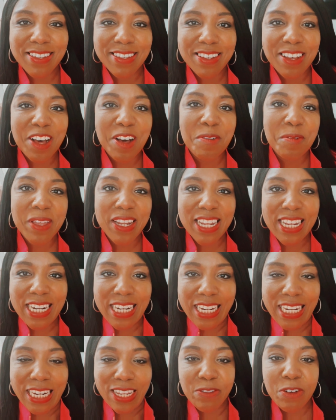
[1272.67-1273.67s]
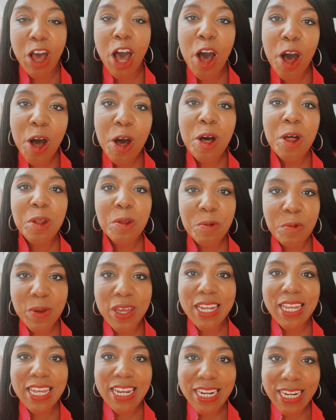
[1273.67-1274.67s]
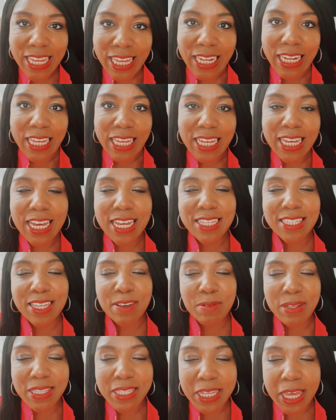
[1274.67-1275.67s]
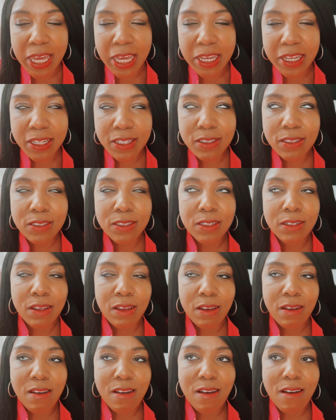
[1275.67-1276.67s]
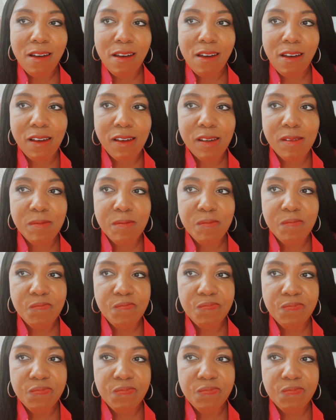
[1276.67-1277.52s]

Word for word: all willy, all willy-nilly, as they would say. Um,